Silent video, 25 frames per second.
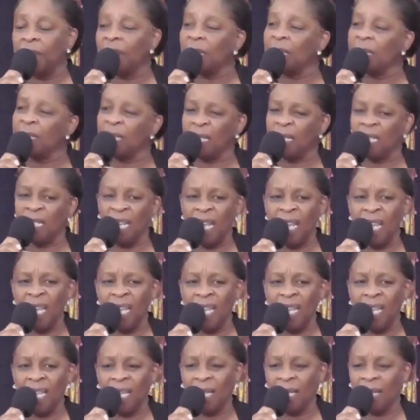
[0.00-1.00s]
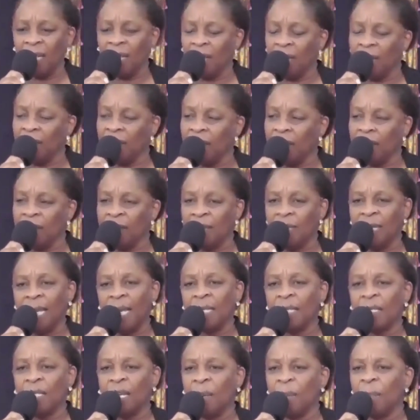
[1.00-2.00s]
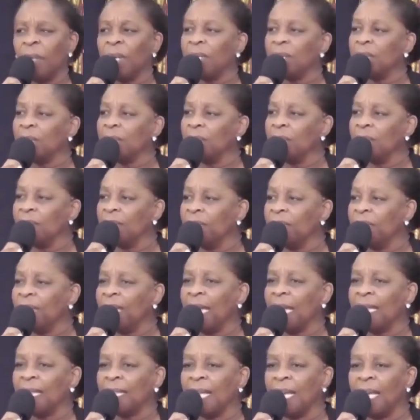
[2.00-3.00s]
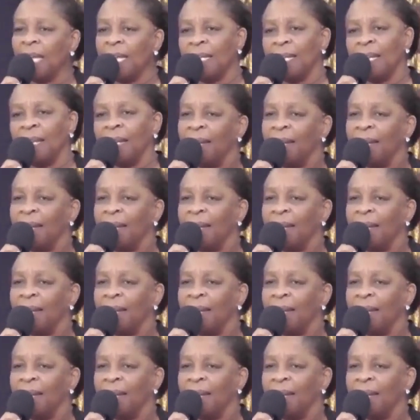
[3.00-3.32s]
And I said, Nah, Dad, come on, forget that.